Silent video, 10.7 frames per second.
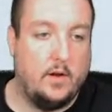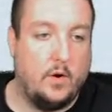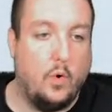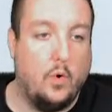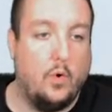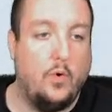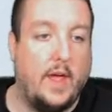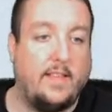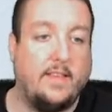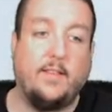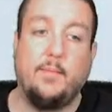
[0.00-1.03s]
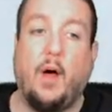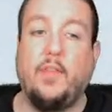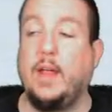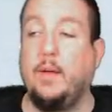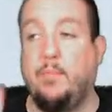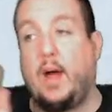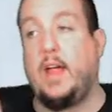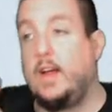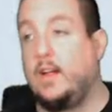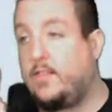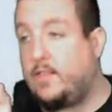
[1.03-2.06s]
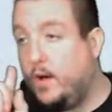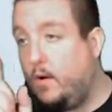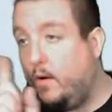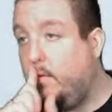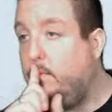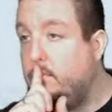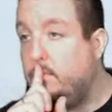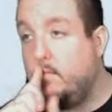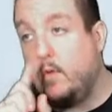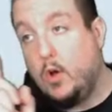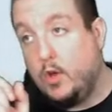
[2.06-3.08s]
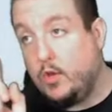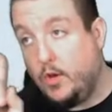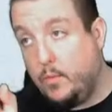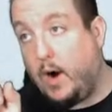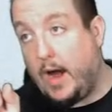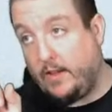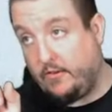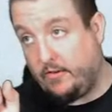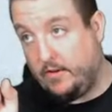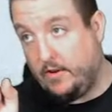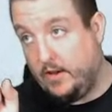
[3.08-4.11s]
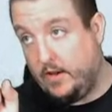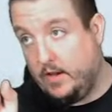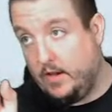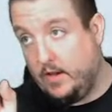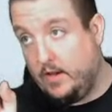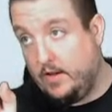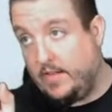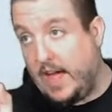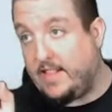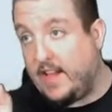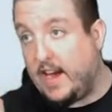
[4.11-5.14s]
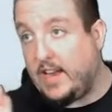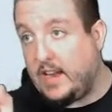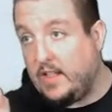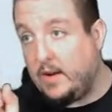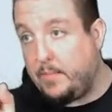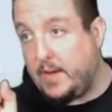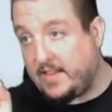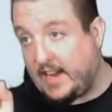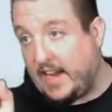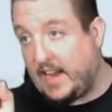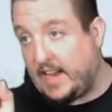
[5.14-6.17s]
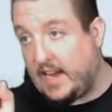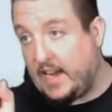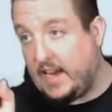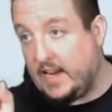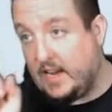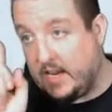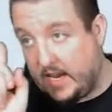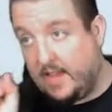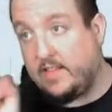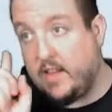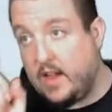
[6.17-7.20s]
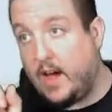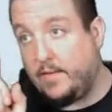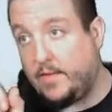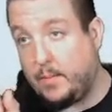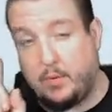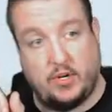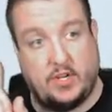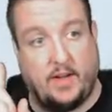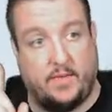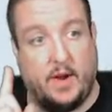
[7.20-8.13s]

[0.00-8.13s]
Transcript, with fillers: Ooh, that's a small thing, but it could still, you watch. That tiny little piece of candy is enough to push stuff